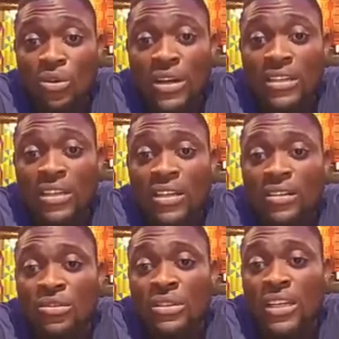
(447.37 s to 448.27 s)
they
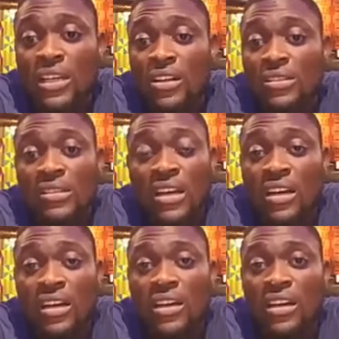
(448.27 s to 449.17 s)
to tell us
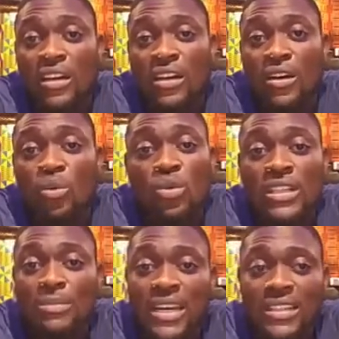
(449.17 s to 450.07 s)
who
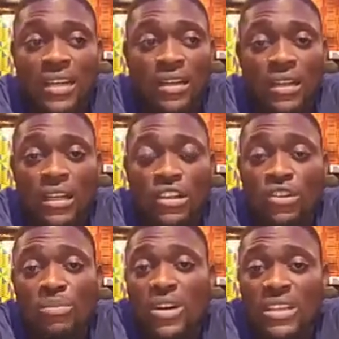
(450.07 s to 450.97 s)
is better?
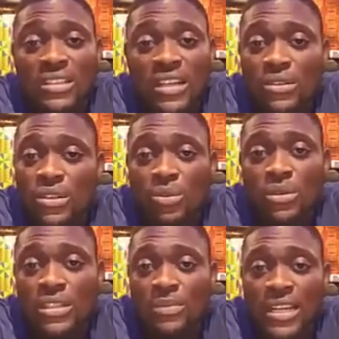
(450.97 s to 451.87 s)
Nobody tells us who
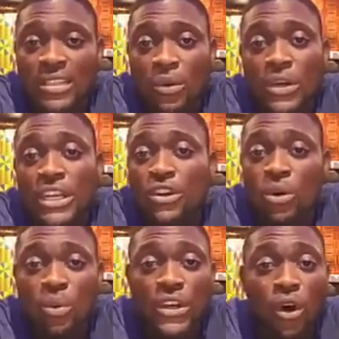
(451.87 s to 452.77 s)
is better.
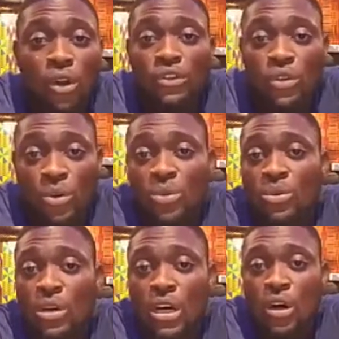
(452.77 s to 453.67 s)
We all
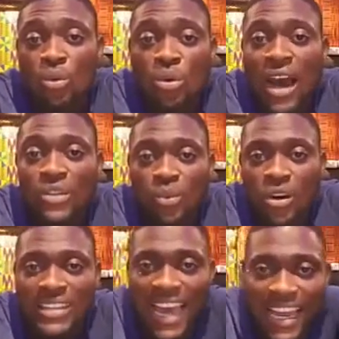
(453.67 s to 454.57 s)
know who has
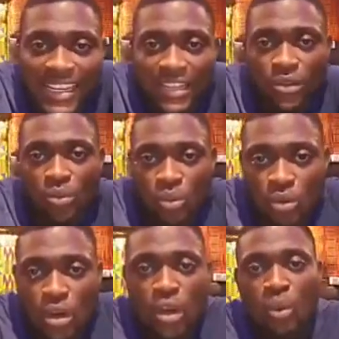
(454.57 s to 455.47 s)
worked harder than
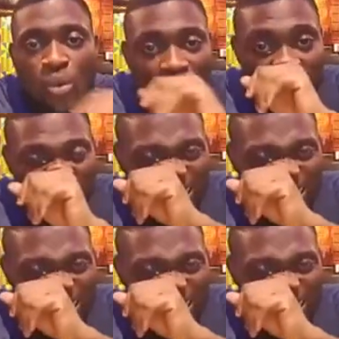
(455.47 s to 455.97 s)
who is more